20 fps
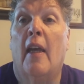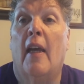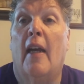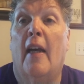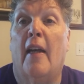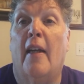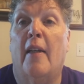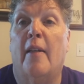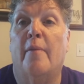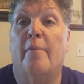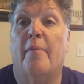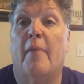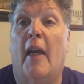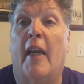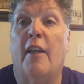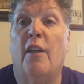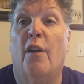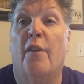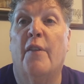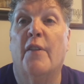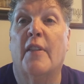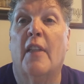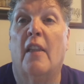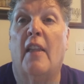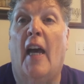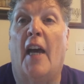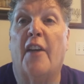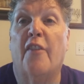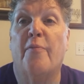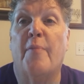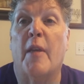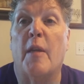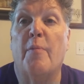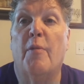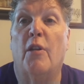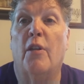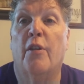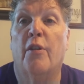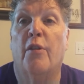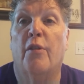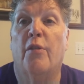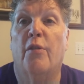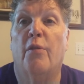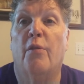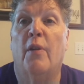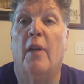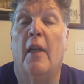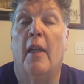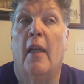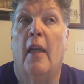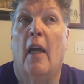I know there's a lot of people who